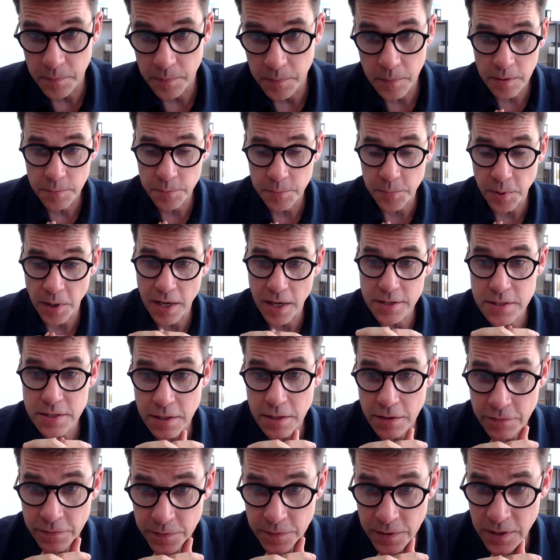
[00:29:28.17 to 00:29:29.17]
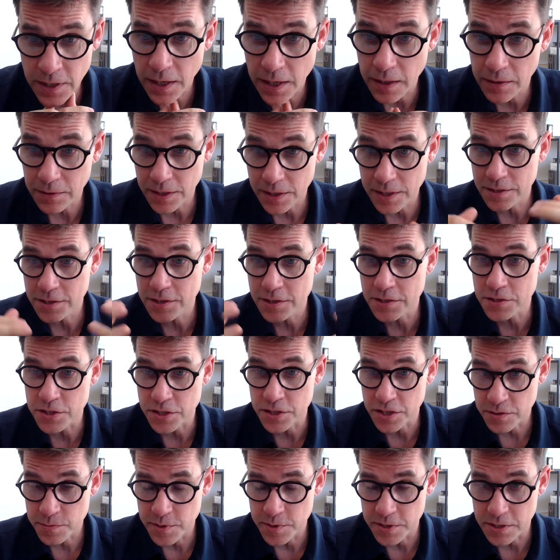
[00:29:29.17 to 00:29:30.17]
Comprised of entirely
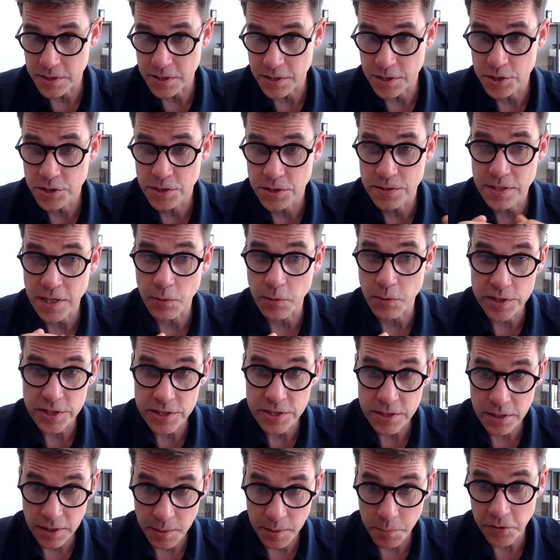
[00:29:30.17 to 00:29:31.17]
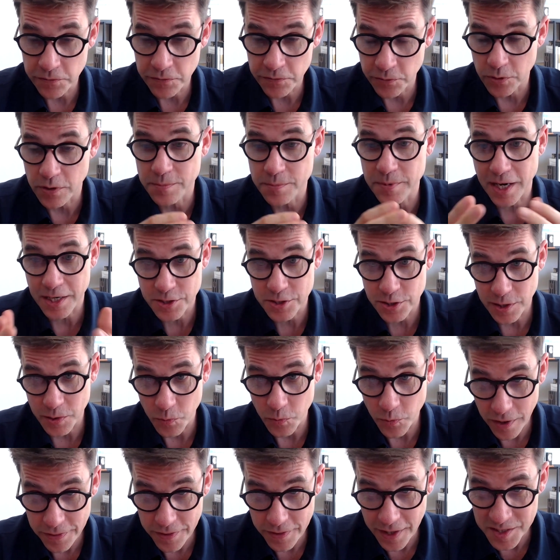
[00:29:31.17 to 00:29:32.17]
Indigenous musicians. They recently performed actually
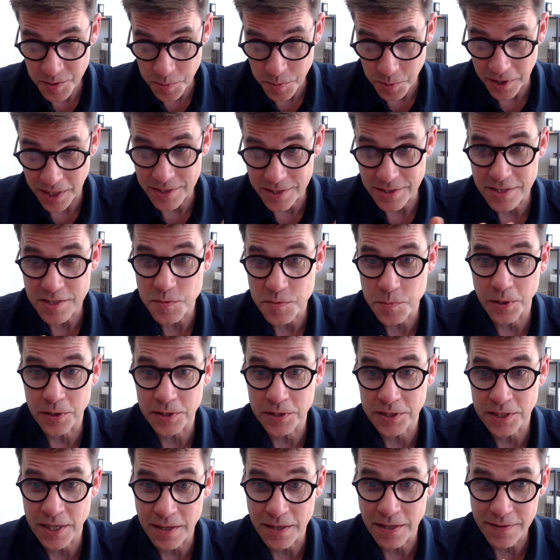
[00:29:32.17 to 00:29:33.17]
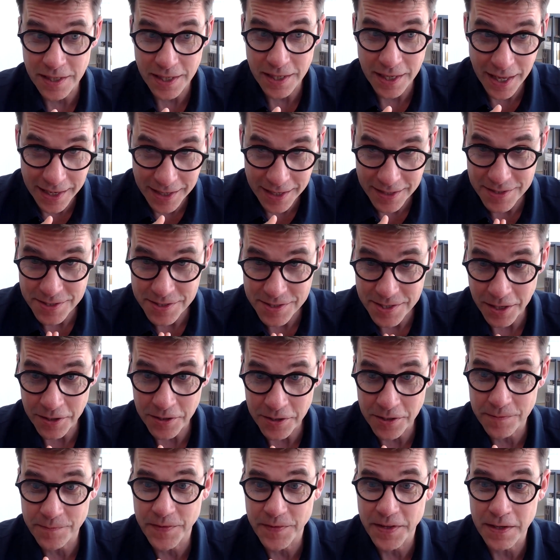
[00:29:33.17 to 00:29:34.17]
with Esperanza Spalding at the Kennedy
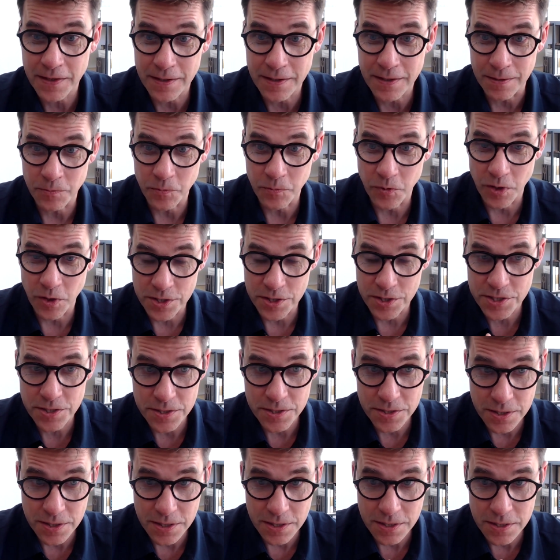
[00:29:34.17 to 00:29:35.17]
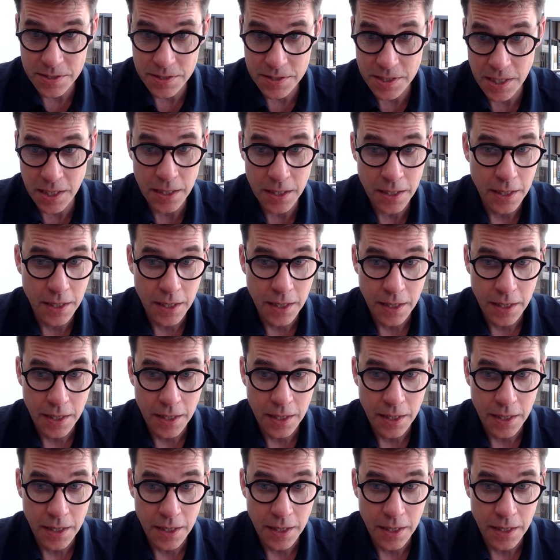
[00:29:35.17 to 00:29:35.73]
Center in Washington, D.C.